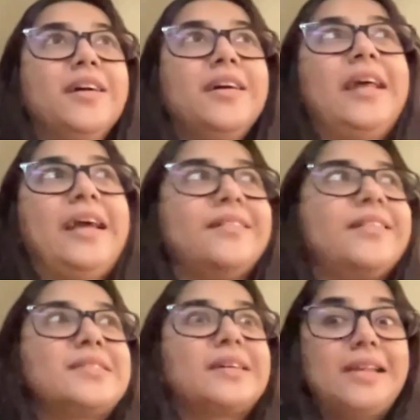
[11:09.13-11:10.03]
great,
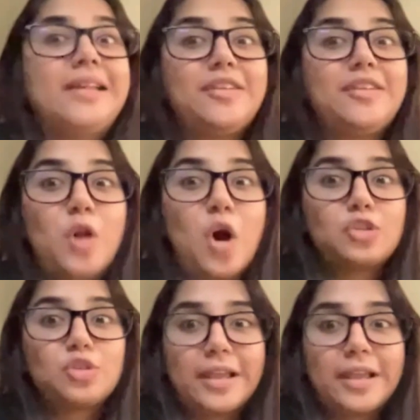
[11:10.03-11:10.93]
there's a creative
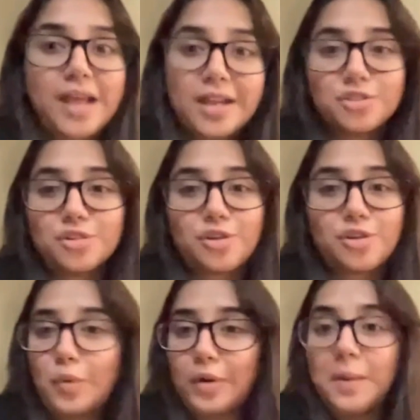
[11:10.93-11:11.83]
block, so I guess I just got to
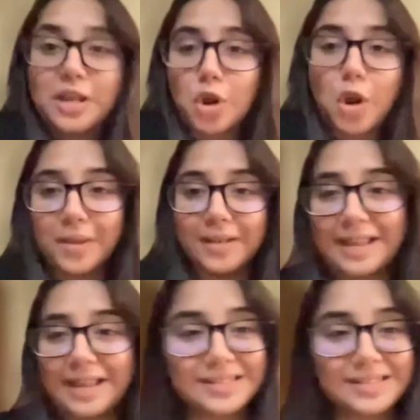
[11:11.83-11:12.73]
quit my job and
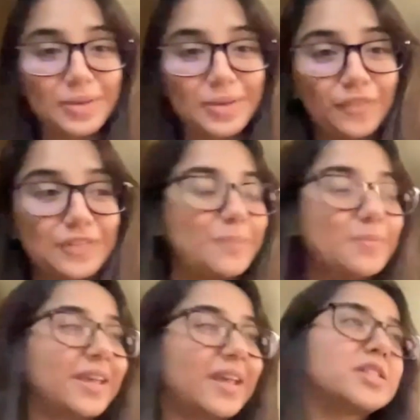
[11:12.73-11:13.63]
like look for
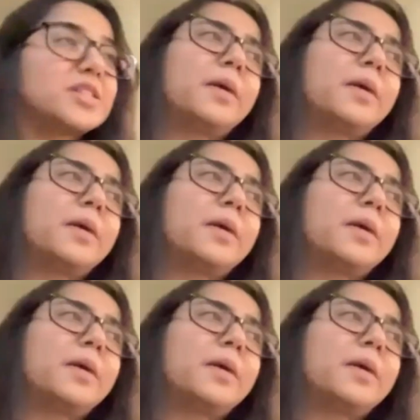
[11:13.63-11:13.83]
something else.